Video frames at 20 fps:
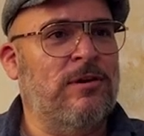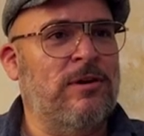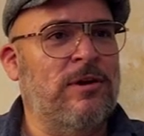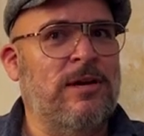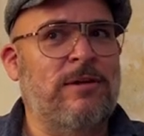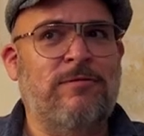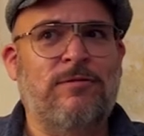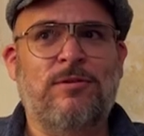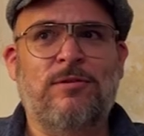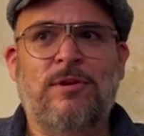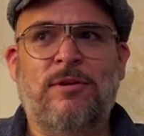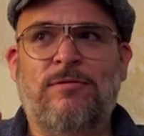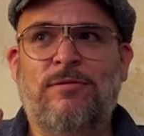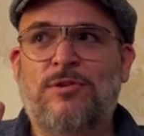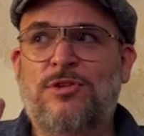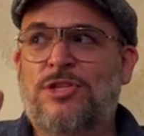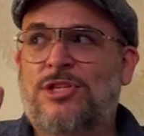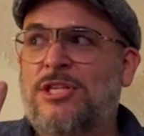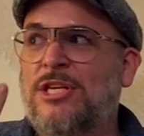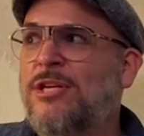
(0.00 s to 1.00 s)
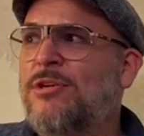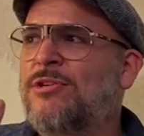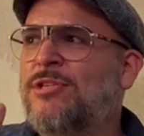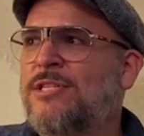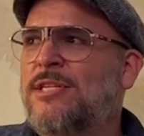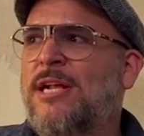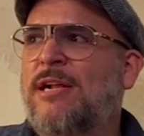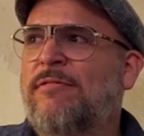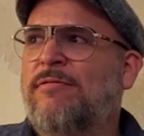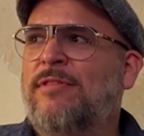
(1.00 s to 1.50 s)
And if you see
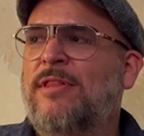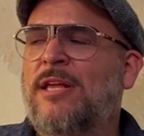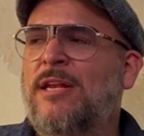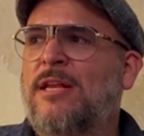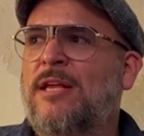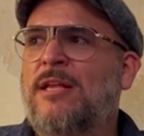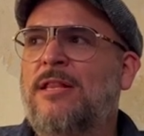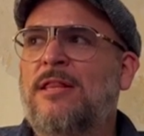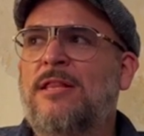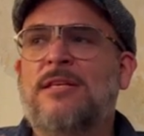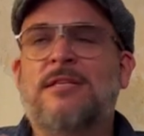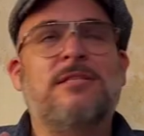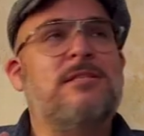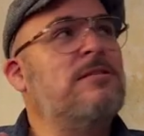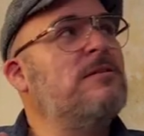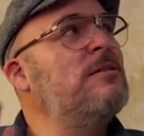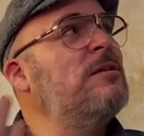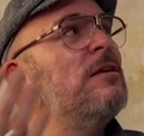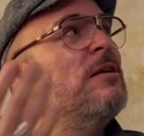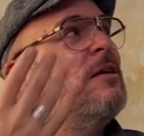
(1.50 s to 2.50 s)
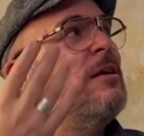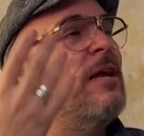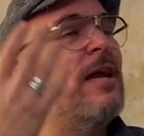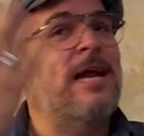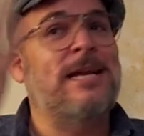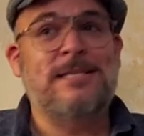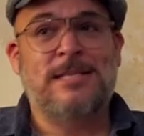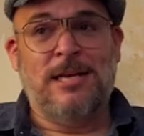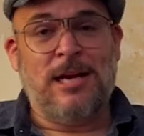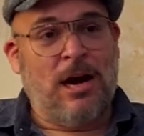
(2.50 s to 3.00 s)
yourself then in this
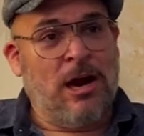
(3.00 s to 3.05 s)
as an